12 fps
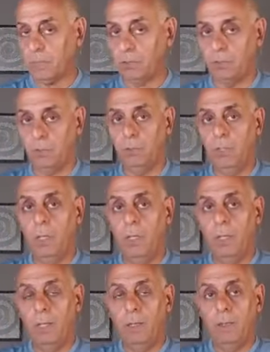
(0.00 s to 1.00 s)
So
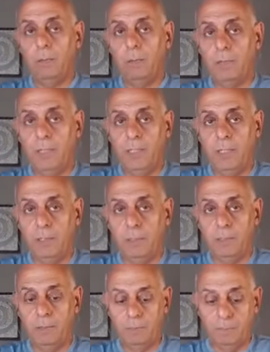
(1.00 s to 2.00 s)

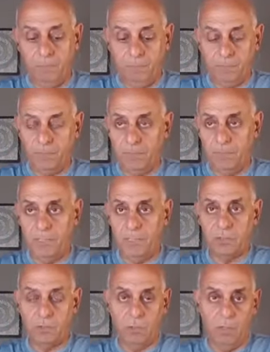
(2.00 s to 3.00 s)

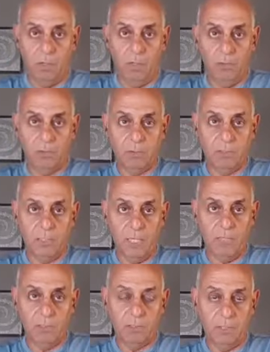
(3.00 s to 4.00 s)
these are all
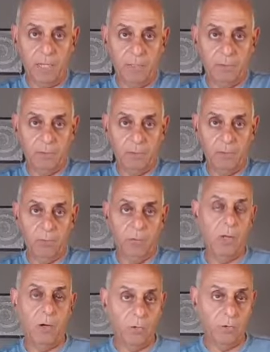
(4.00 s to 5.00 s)
things that
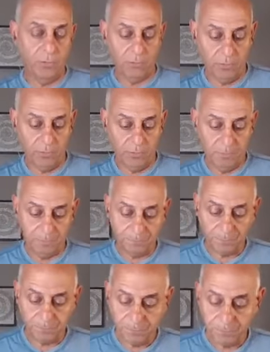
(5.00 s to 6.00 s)
we all go through.
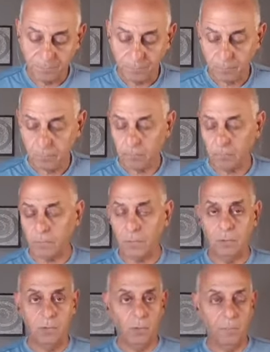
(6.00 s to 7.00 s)

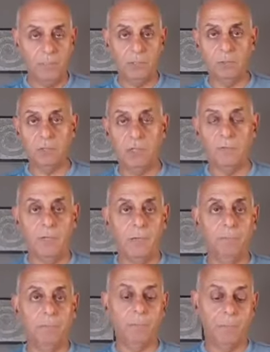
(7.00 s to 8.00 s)
Don't beat yourself
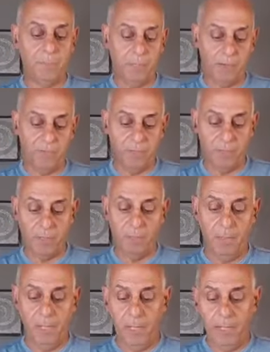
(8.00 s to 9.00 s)
up. Prepare for them.
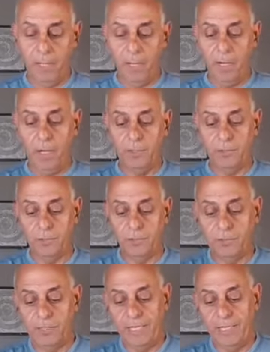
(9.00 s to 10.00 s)

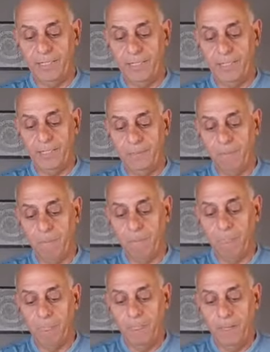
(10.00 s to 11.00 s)
Understanding
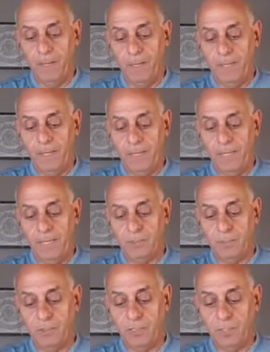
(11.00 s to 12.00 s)

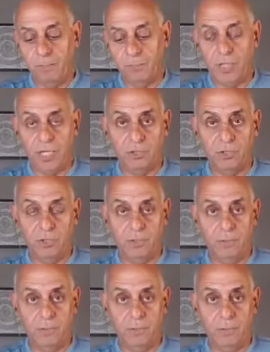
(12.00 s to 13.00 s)
is an
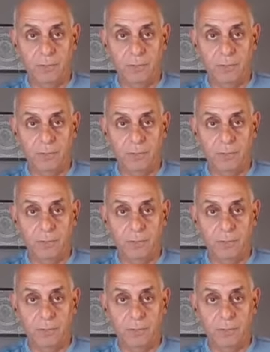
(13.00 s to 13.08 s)
objection.